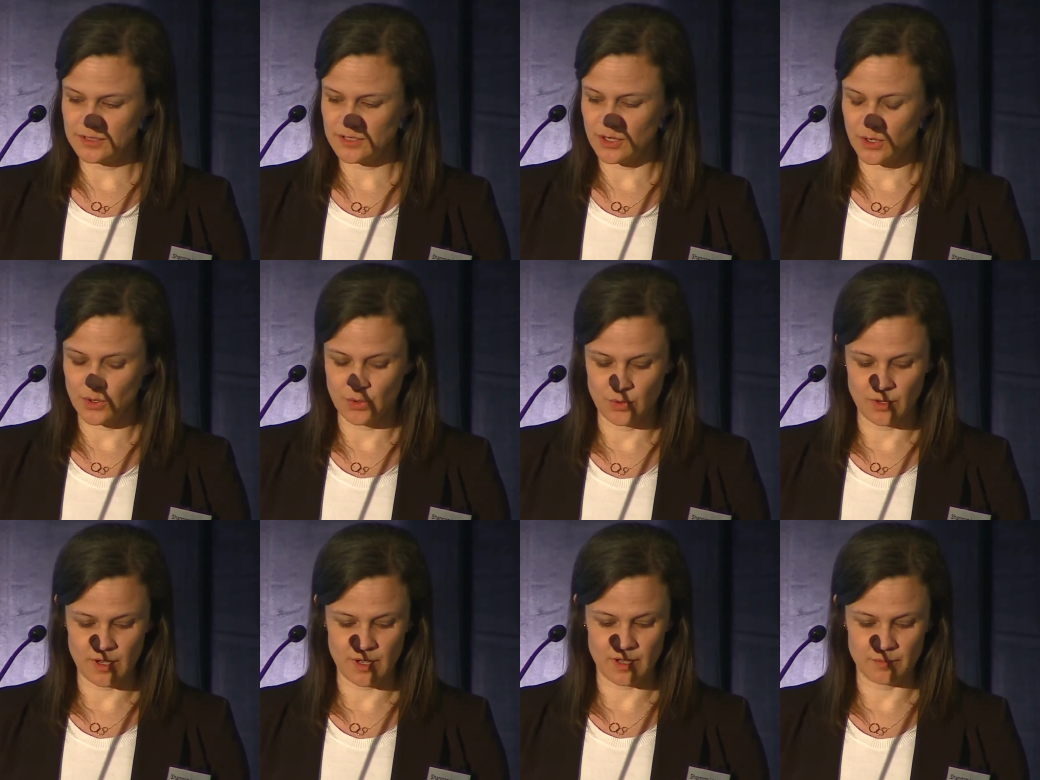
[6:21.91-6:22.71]

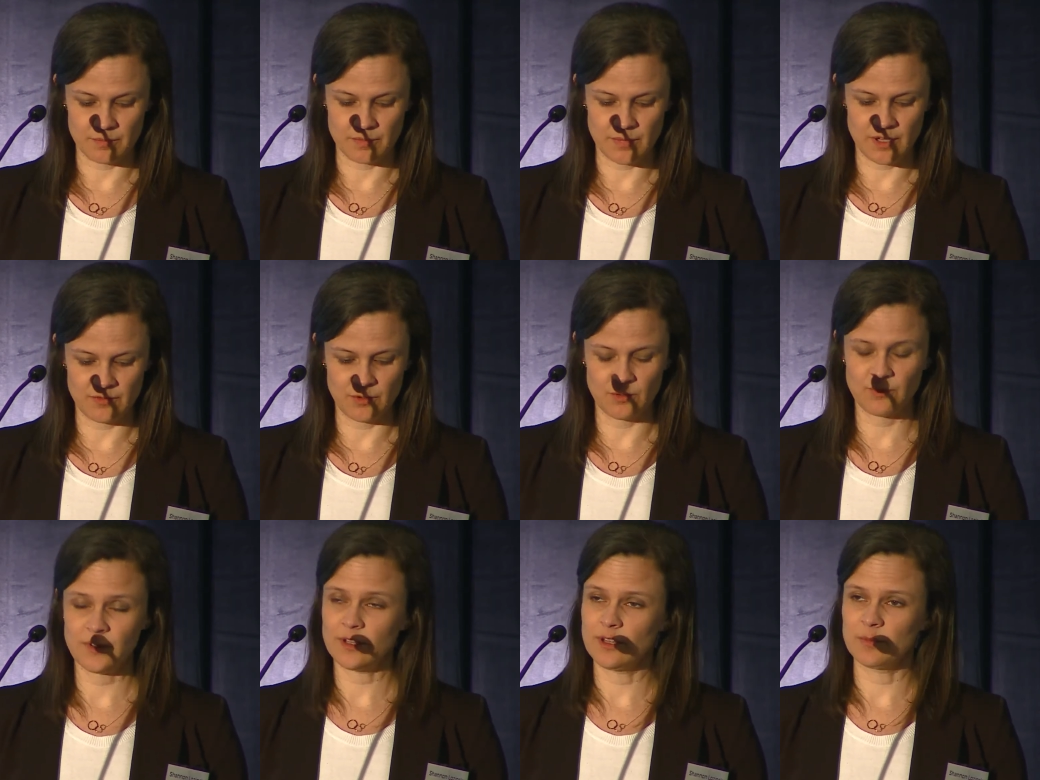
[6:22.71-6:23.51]
So if you
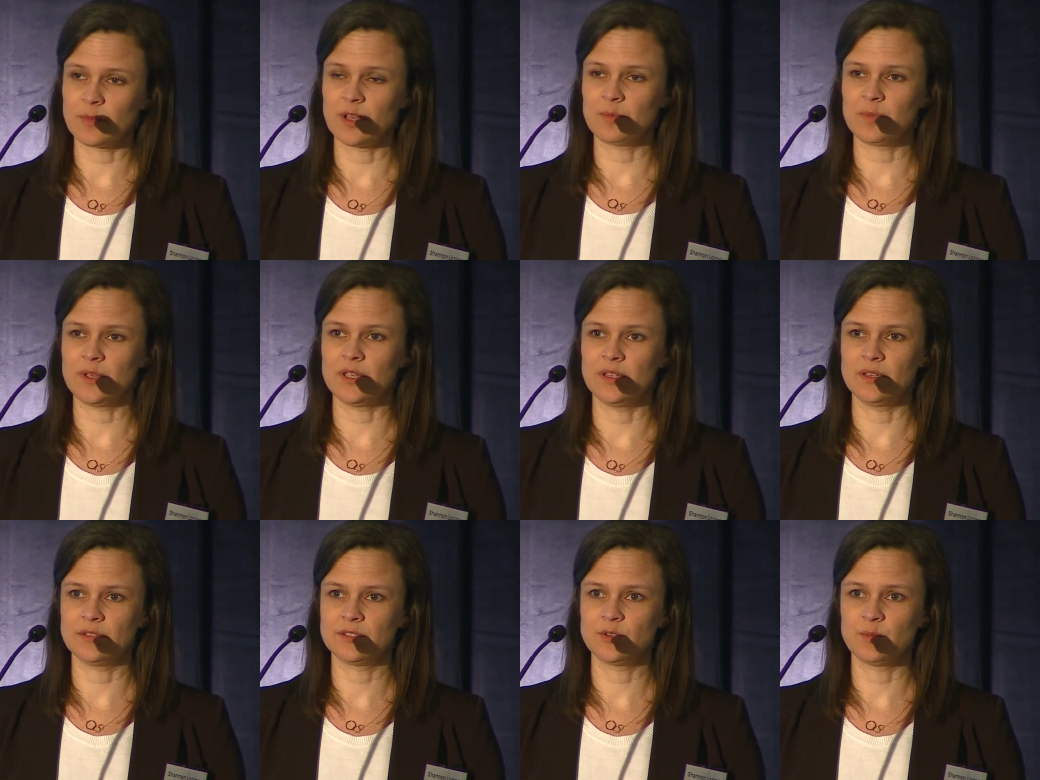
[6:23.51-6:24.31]
feel it might
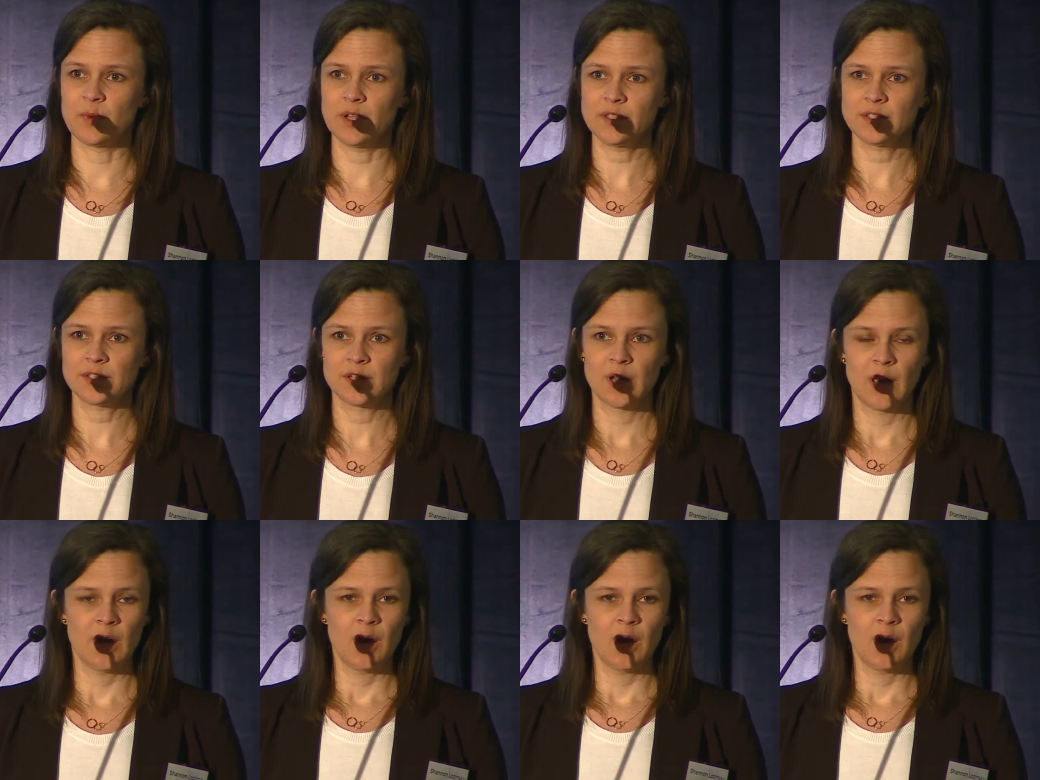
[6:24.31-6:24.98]
be too much,